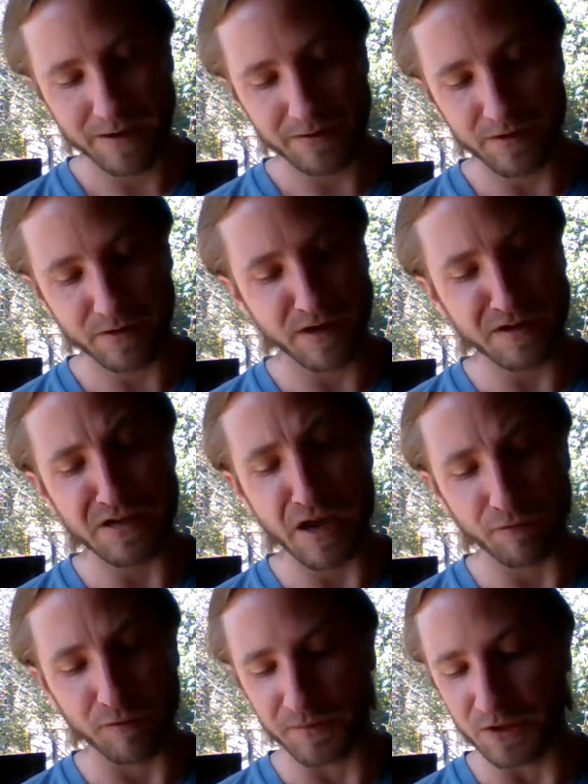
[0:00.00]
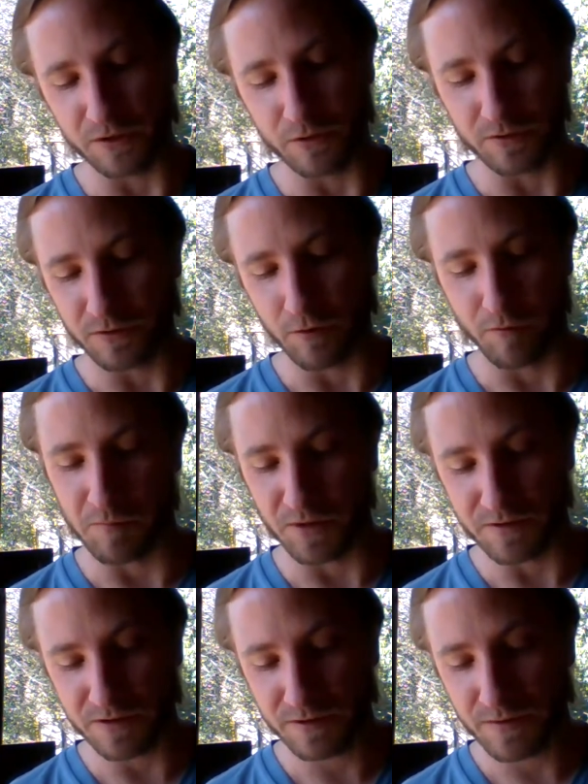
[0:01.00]
there can never be good
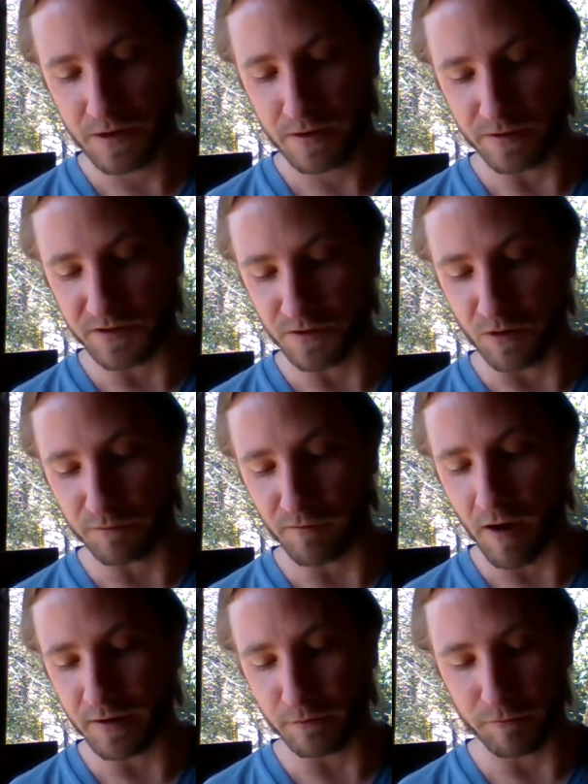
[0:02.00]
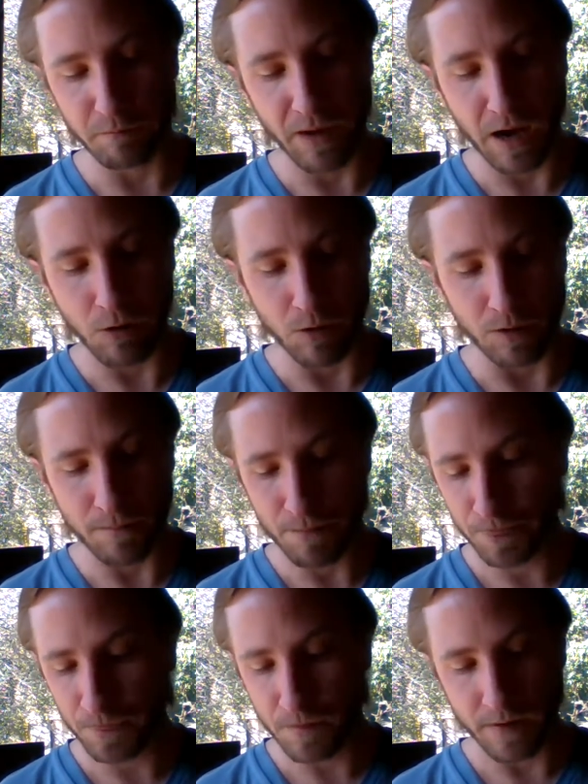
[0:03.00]
government. They start fighting for power,
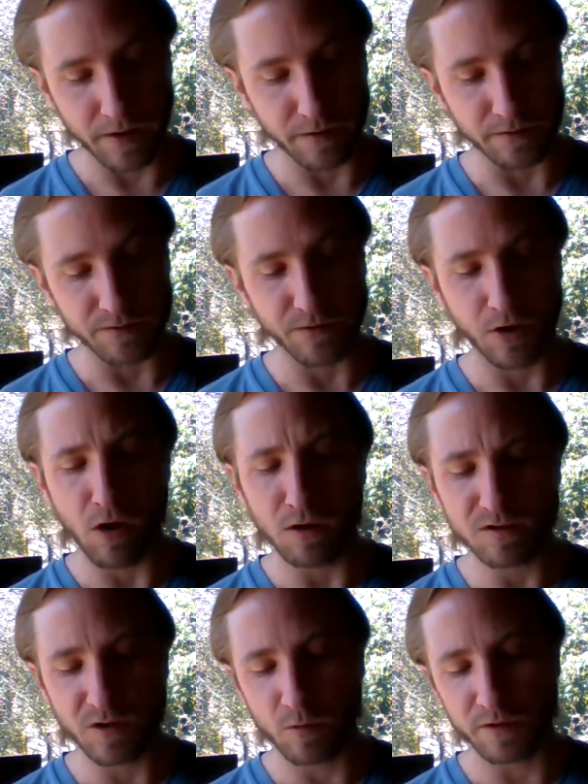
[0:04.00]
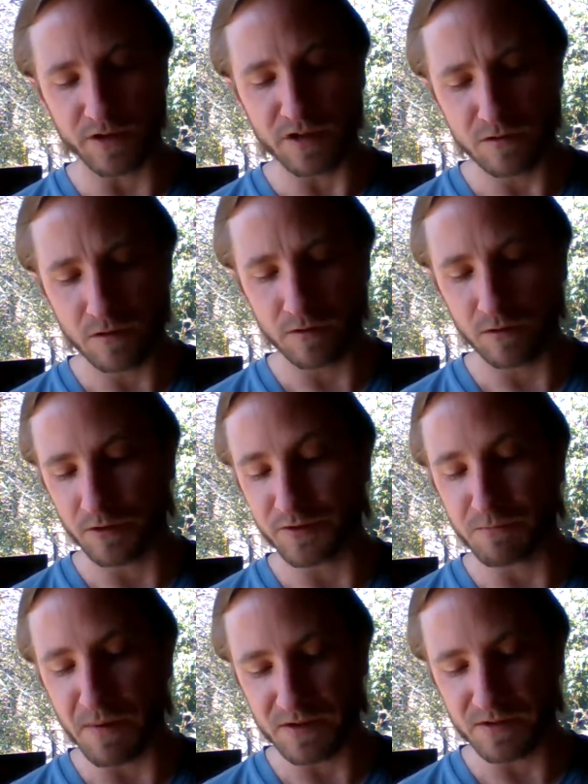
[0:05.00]
and the consequent internal and
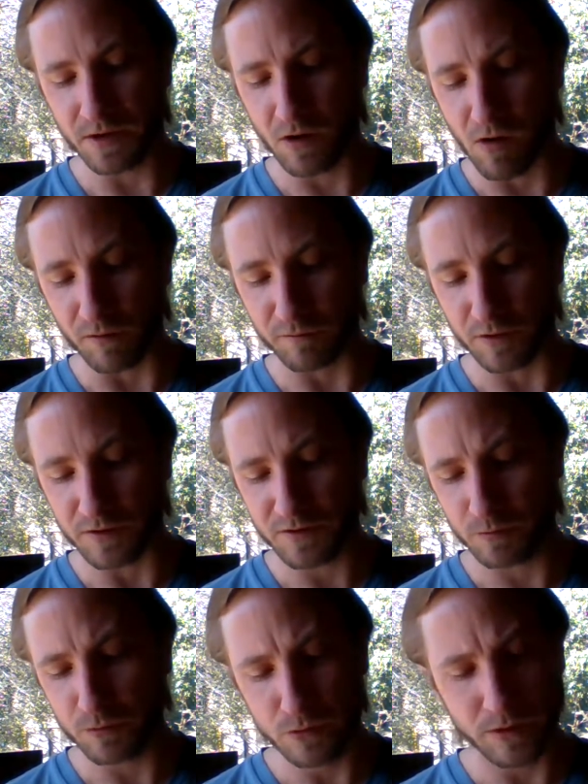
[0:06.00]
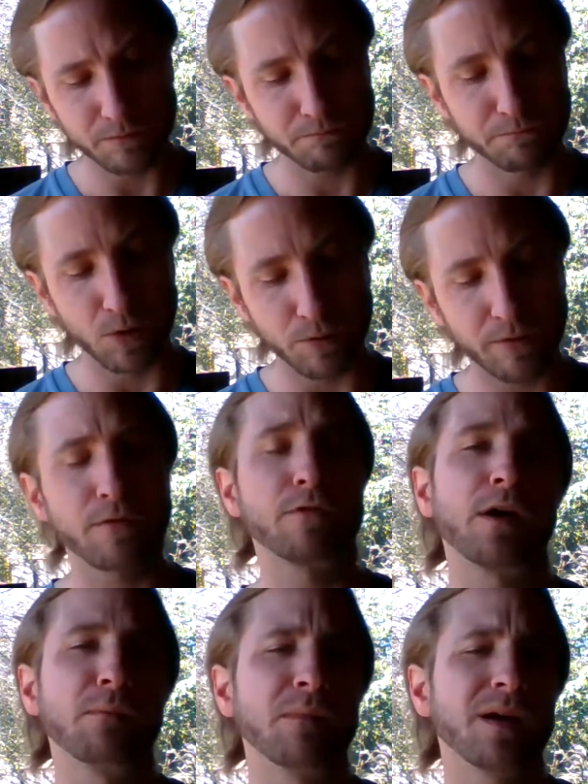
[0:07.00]
domestic conflicts ruin both
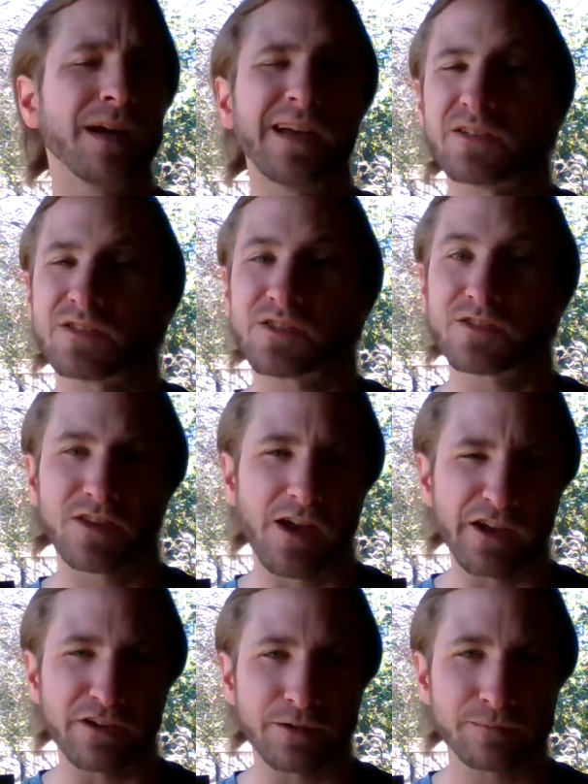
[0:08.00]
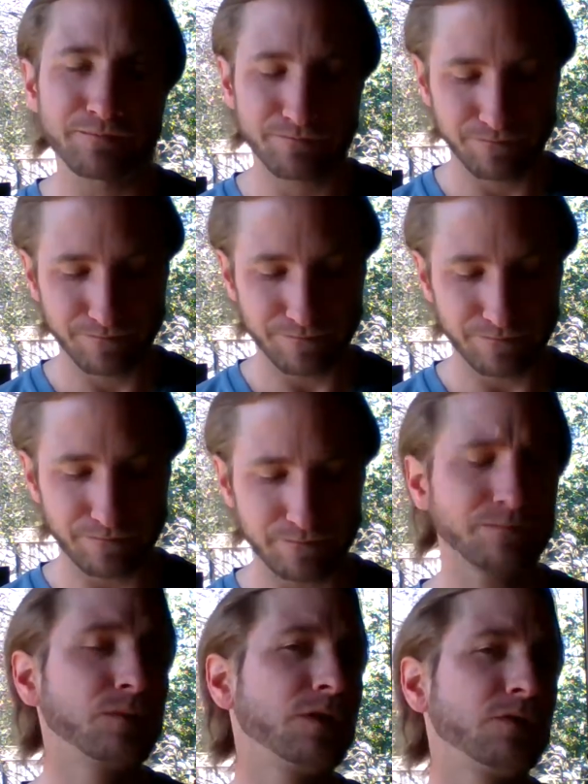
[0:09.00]
them and society.
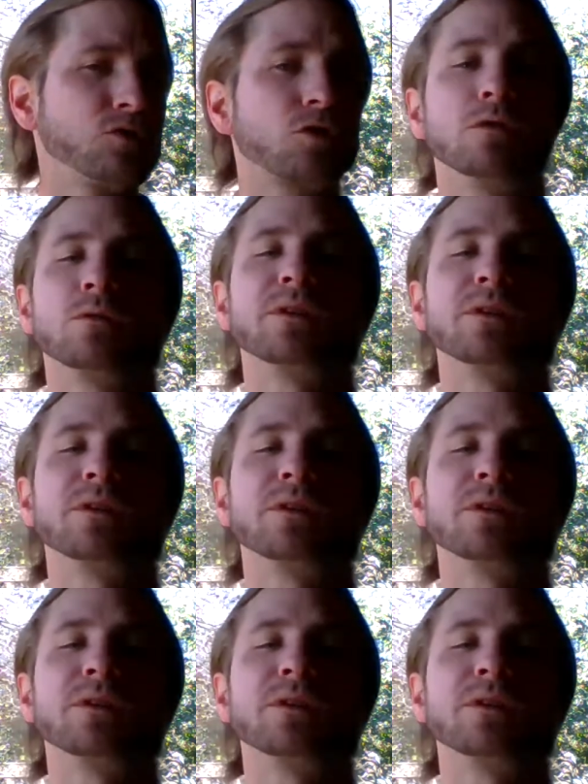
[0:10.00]
True